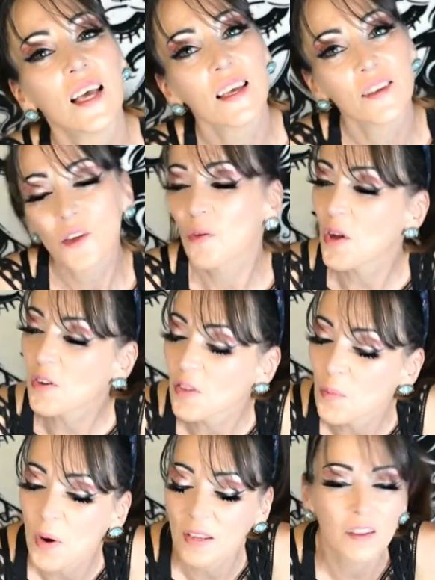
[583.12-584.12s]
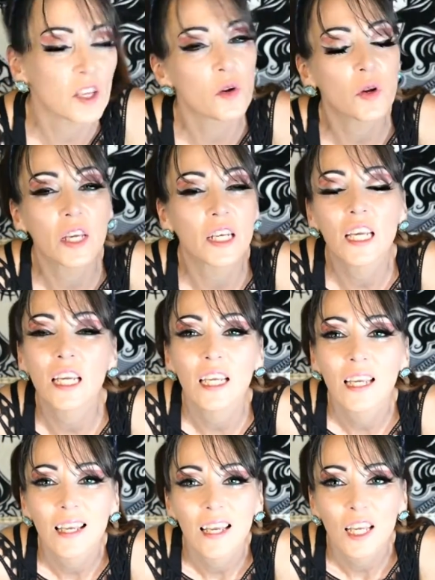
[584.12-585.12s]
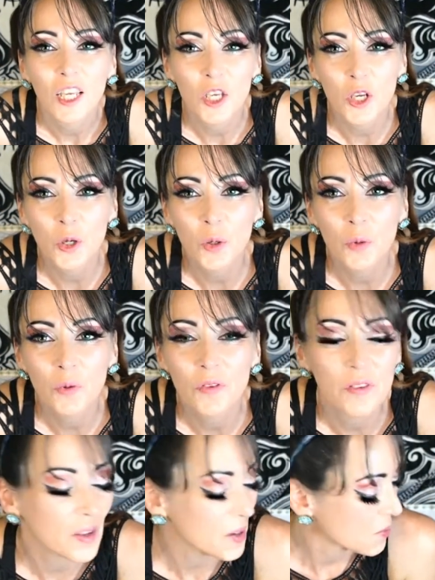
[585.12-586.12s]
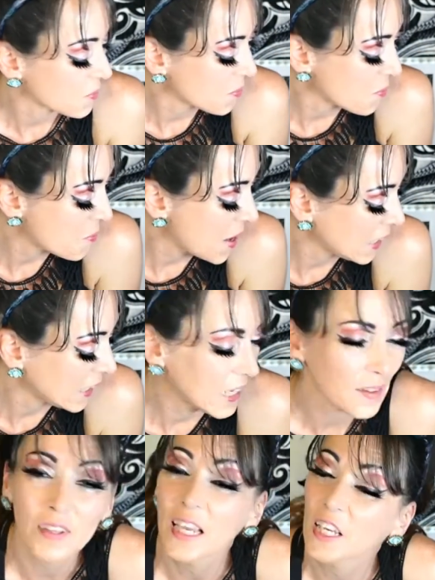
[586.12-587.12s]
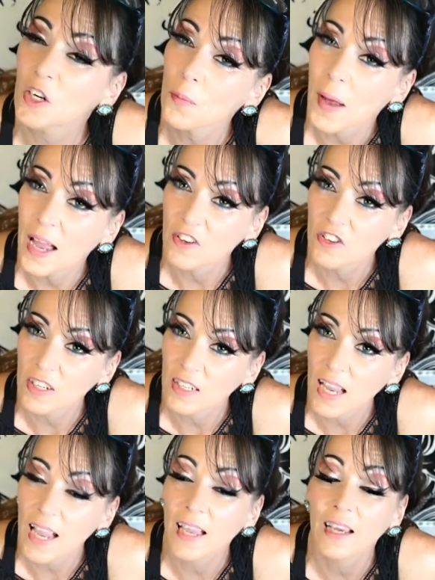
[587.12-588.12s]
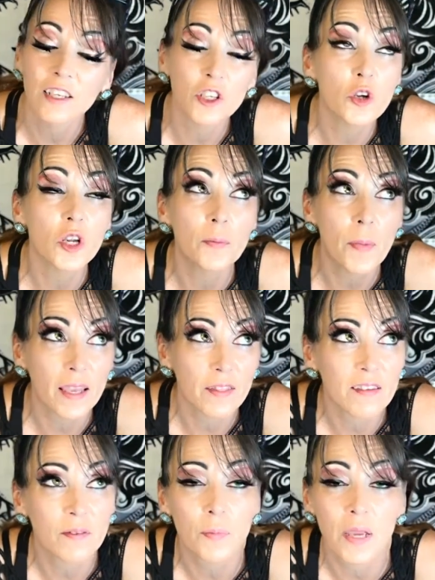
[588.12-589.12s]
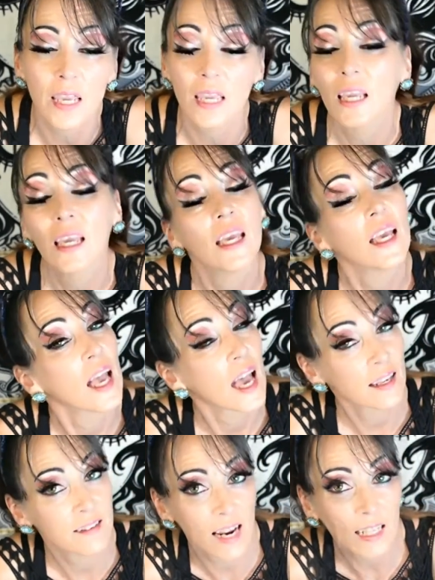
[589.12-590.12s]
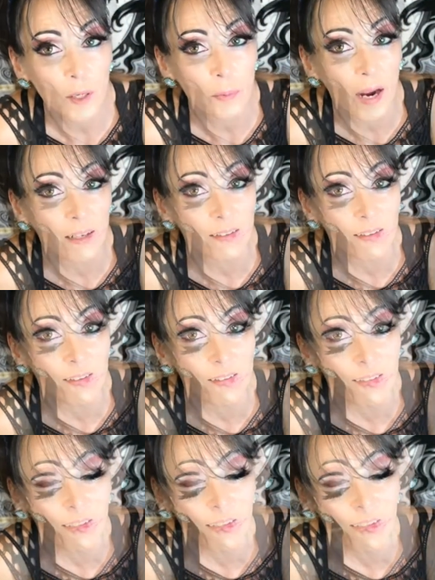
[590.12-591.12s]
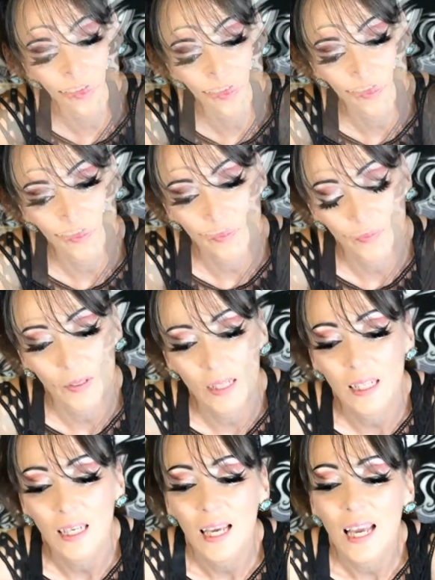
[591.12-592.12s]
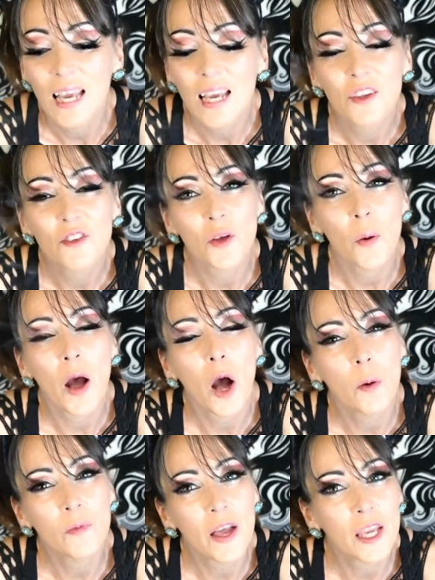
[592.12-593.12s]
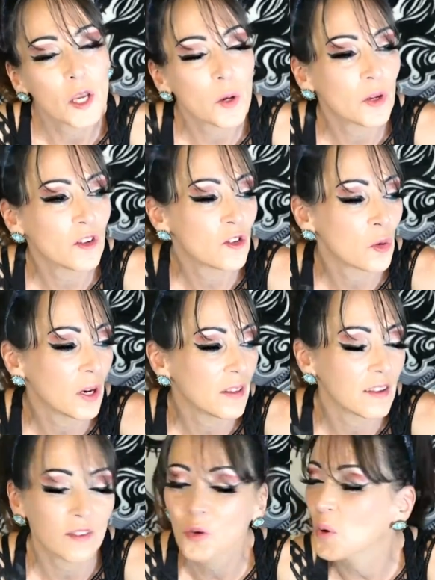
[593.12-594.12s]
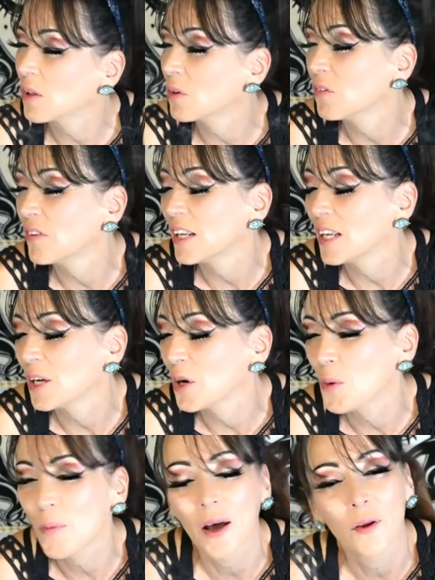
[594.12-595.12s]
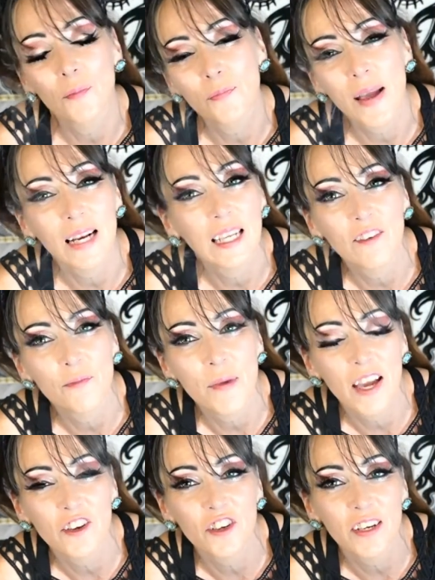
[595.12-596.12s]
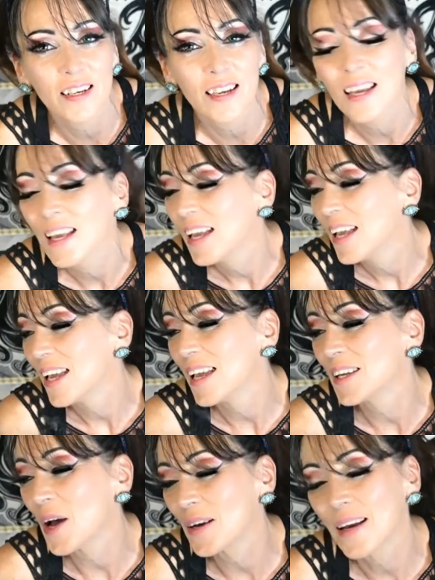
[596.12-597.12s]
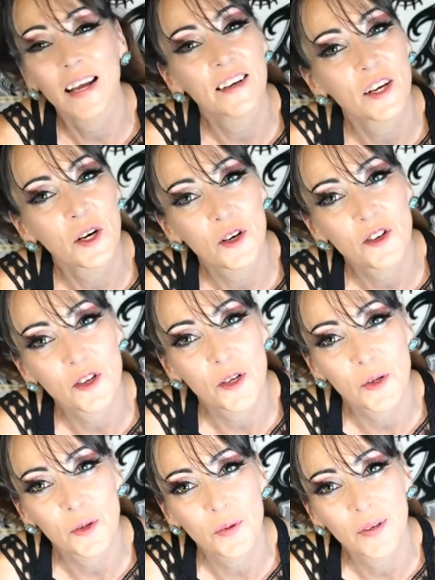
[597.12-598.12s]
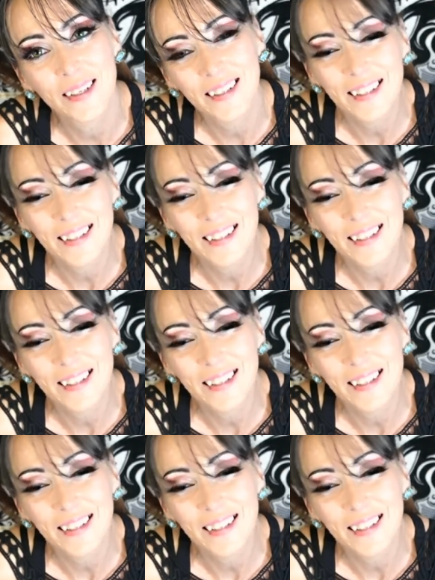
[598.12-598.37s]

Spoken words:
So there's some ways that you can use bay leaves in your magic, and you can make this be a daily practice. So I hope that you enjoyed this quick little video about bay leaf magic and got an idea or two